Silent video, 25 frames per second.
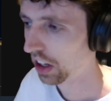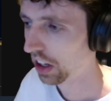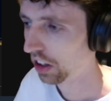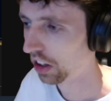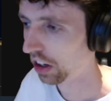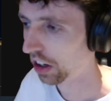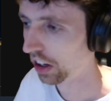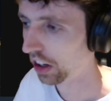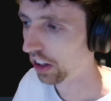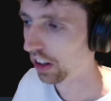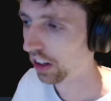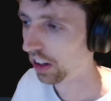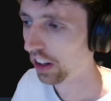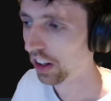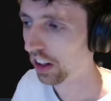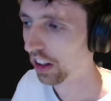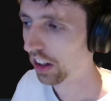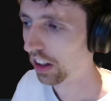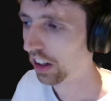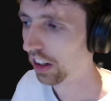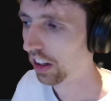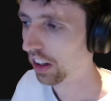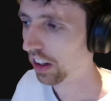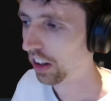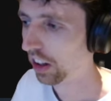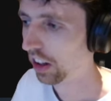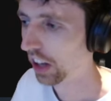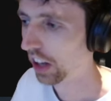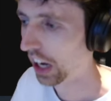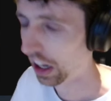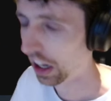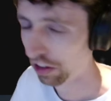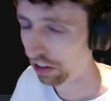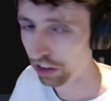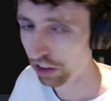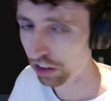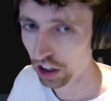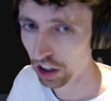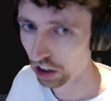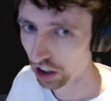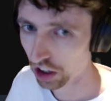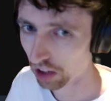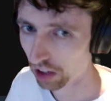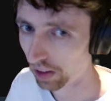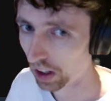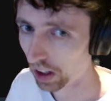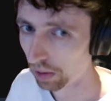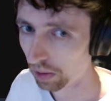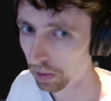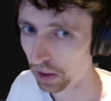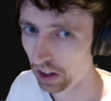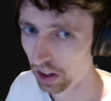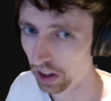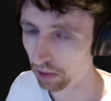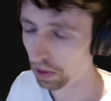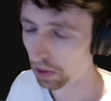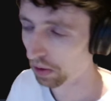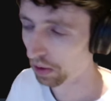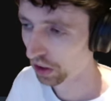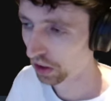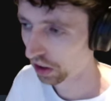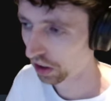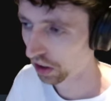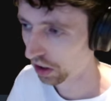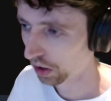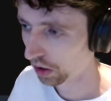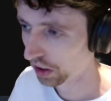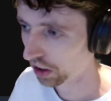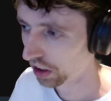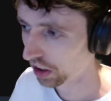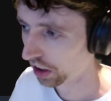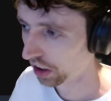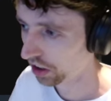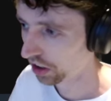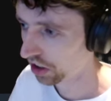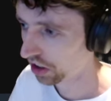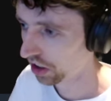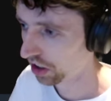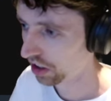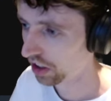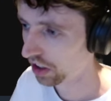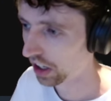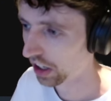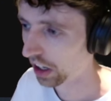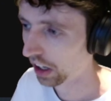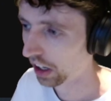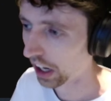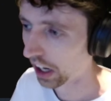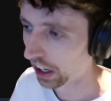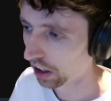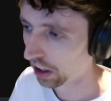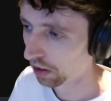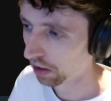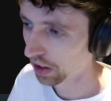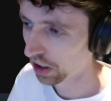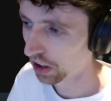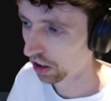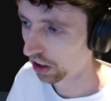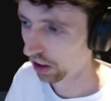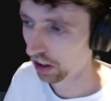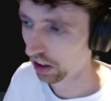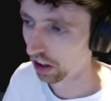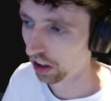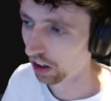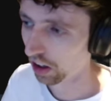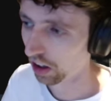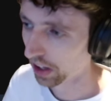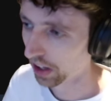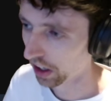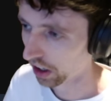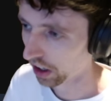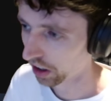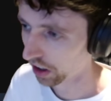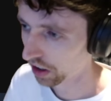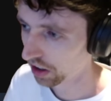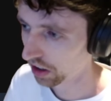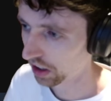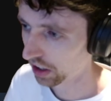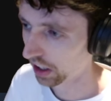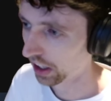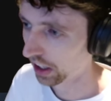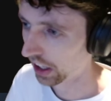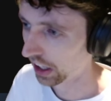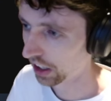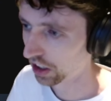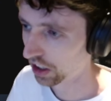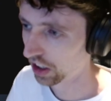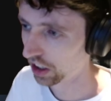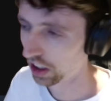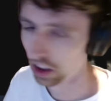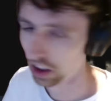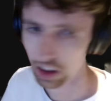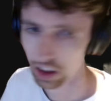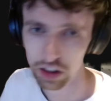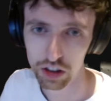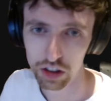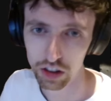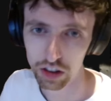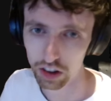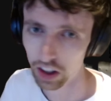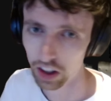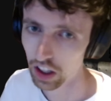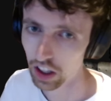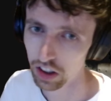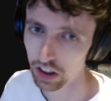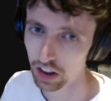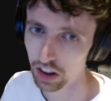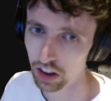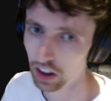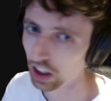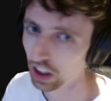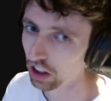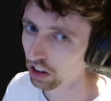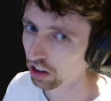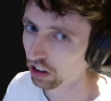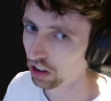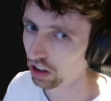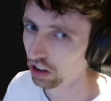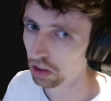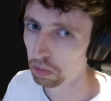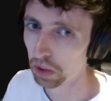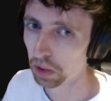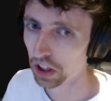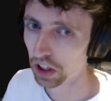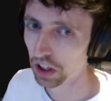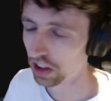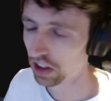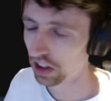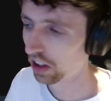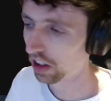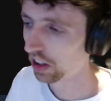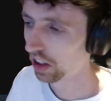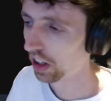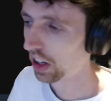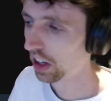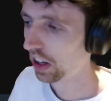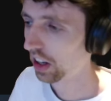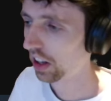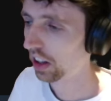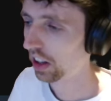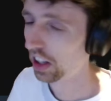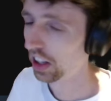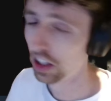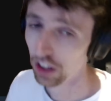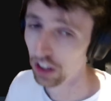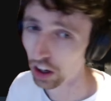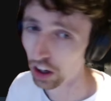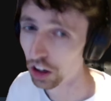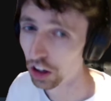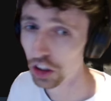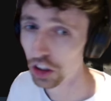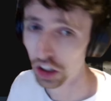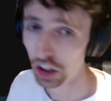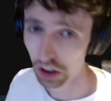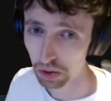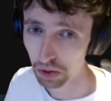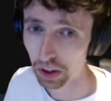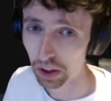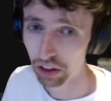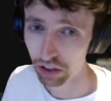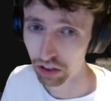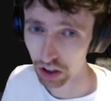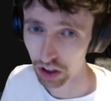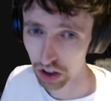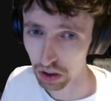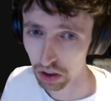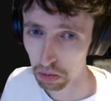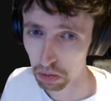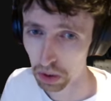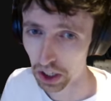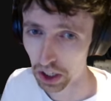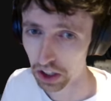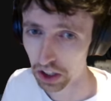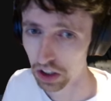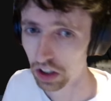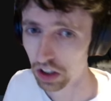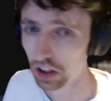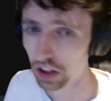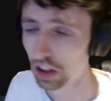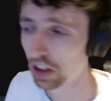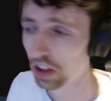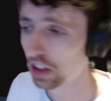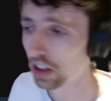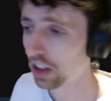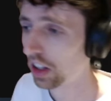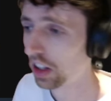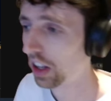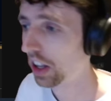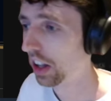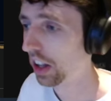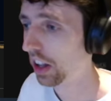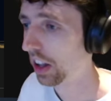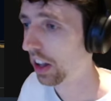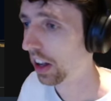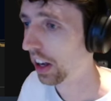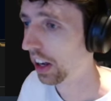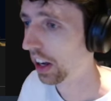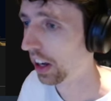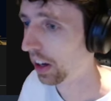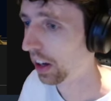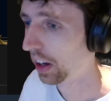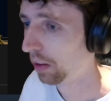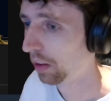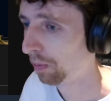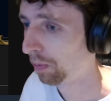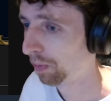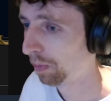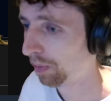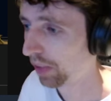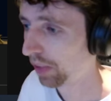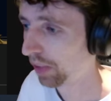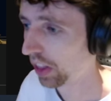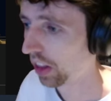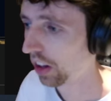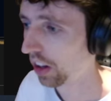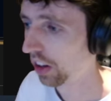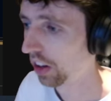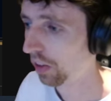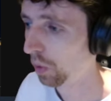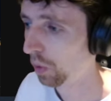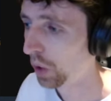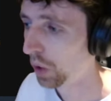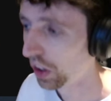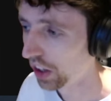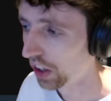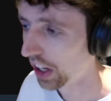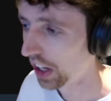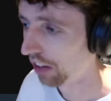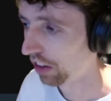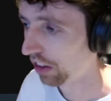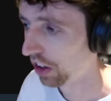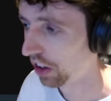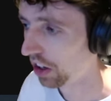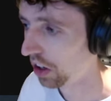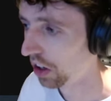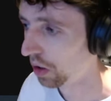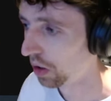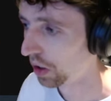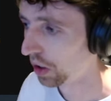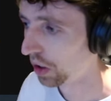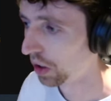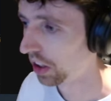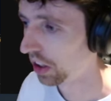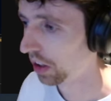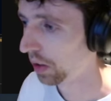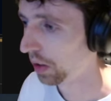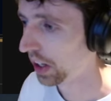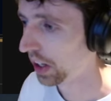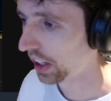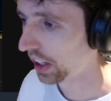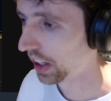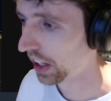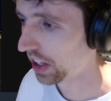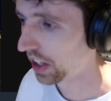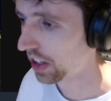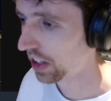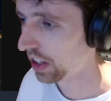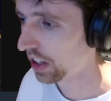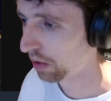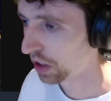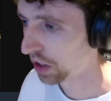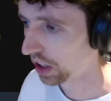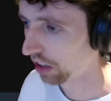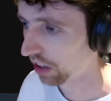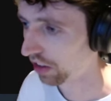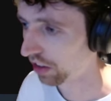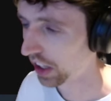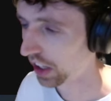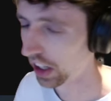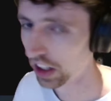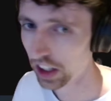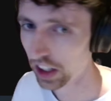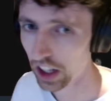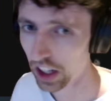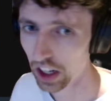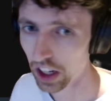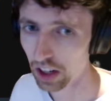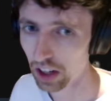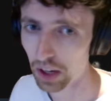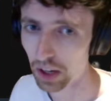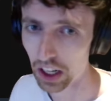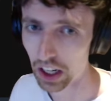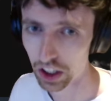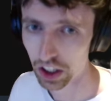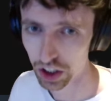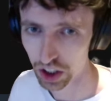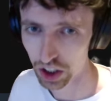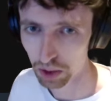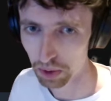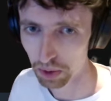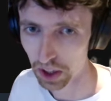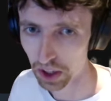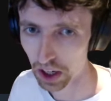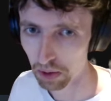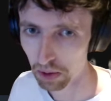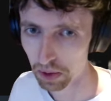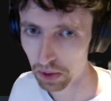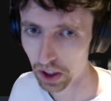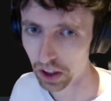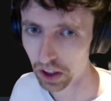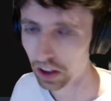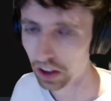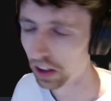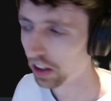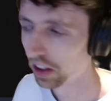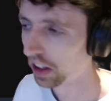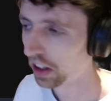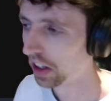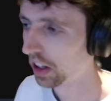Now, Alpha could come up and people could go into dungeons and I could be talking out of my arse and actually these things are just busted. These are just my first impressions. Um, we'll never know until like sim stuff, get in game, actually play about.